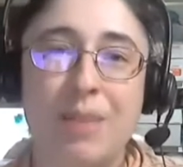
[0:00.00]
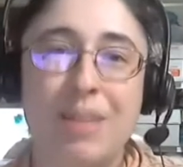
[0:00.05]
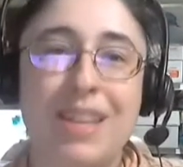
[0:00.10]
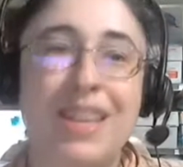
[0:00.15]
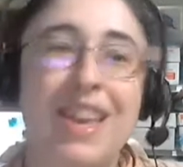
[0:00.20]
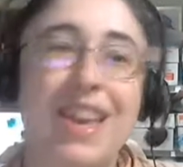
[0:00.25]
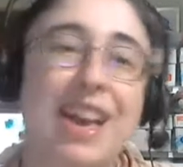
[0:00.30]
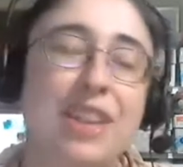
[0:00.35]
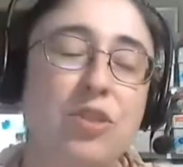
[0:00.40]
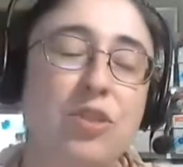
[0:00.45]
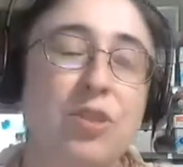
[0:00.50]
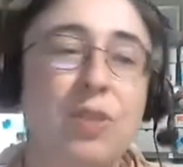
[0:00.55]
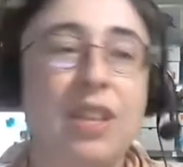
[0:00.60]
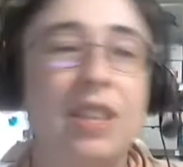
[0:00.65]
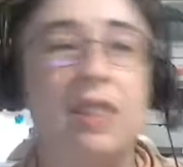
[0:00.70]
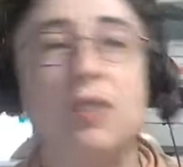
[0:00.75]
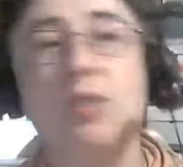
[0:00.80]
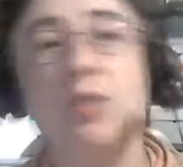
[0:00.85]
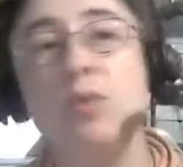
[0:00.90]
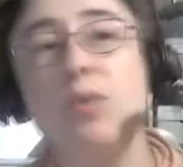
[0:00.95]
I mean, yes, you
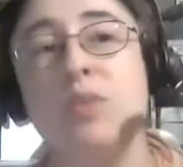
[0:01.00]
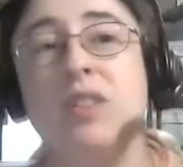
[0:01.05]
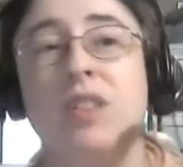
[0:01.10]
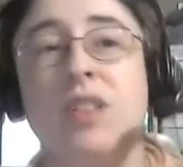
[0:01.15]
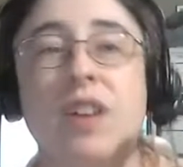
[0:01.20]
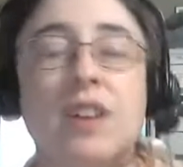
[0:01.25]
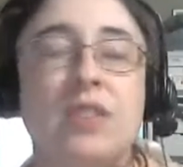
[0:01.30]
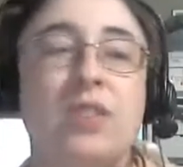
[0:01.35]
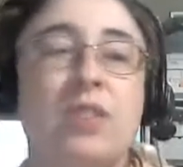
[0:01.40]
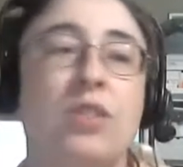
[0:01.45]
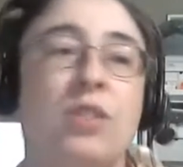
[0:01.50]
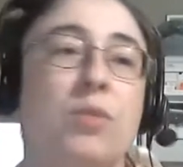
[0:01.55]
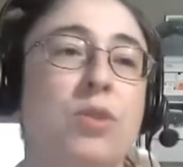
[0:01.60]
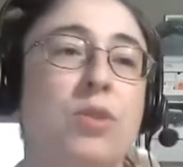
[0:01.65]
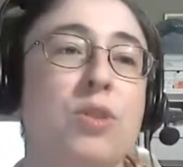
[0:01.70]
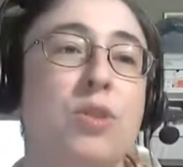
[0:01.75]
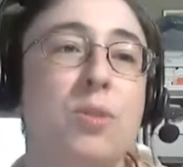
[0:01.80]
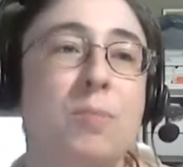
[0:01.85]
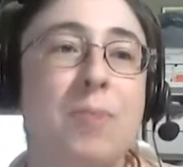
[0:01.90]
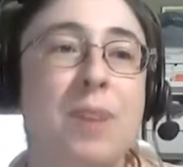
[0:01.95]
get the oohs and ahs in the
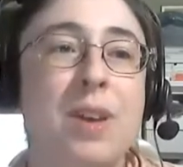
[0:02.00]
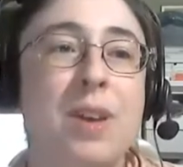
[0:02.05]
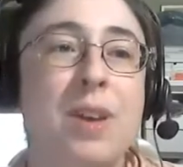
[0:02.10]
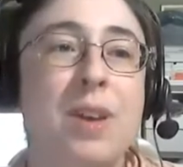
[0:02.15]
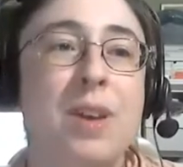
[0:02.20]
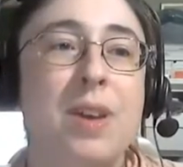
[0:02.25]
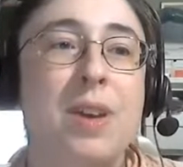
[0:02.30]
room,